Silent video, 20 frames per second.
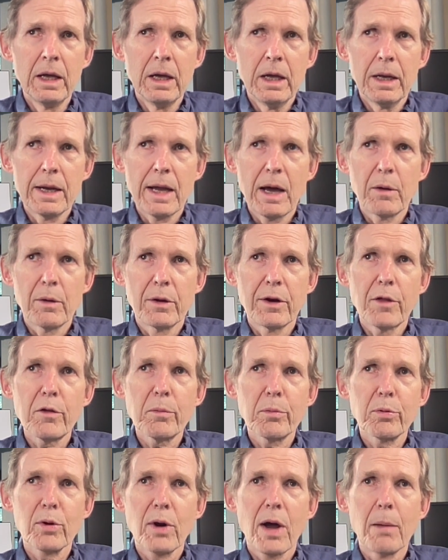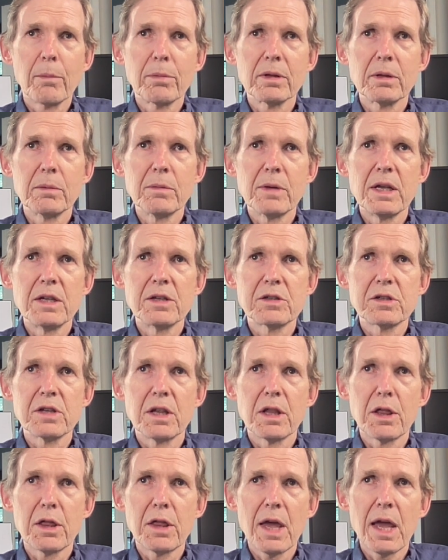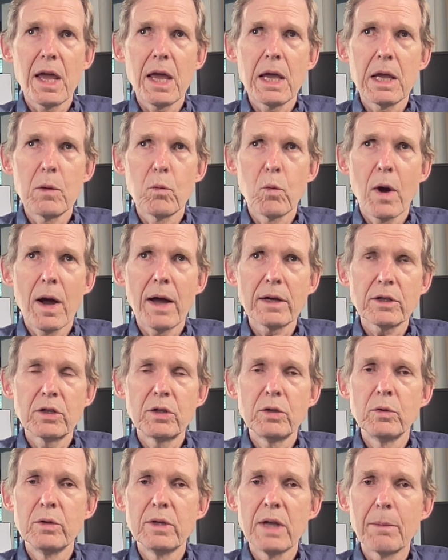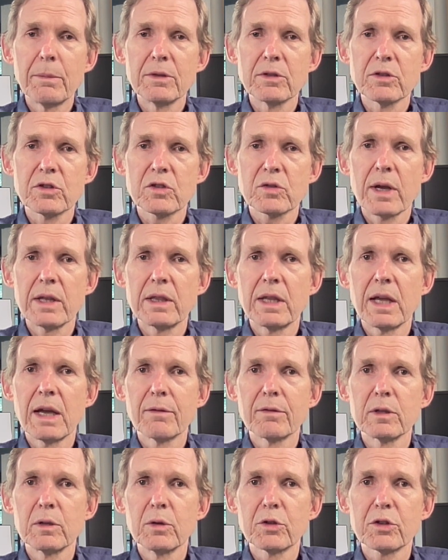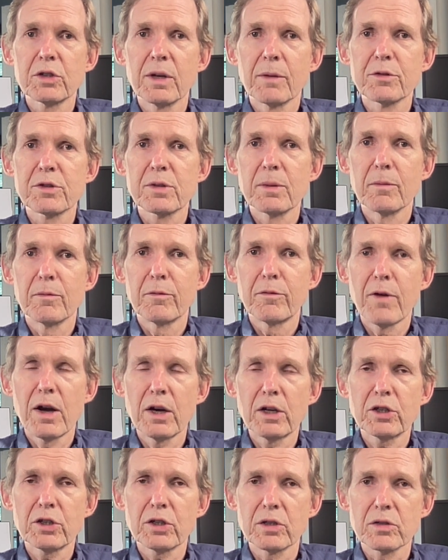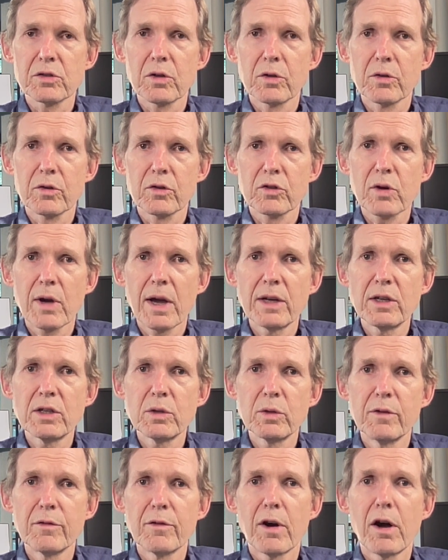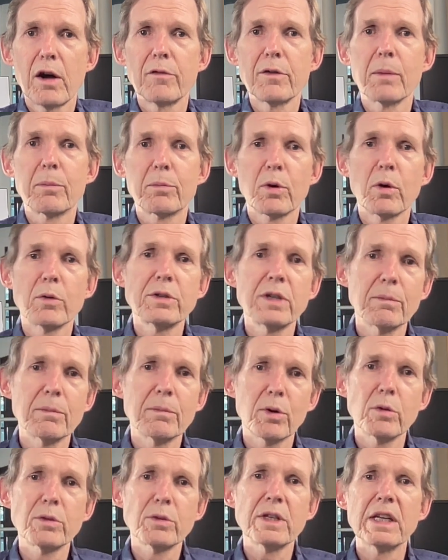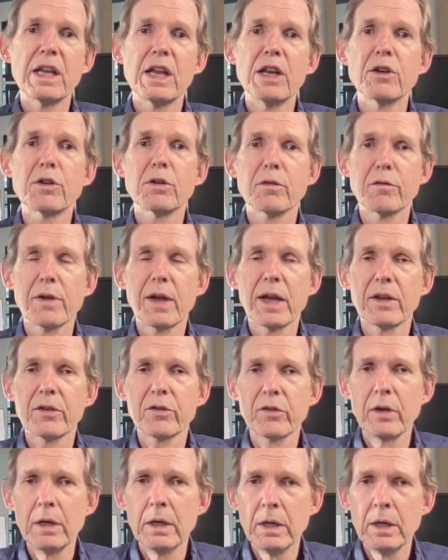Now, another problem is that they want to demonstrate the evolution of some functions. So they're trying to evolve a protein-protein interface.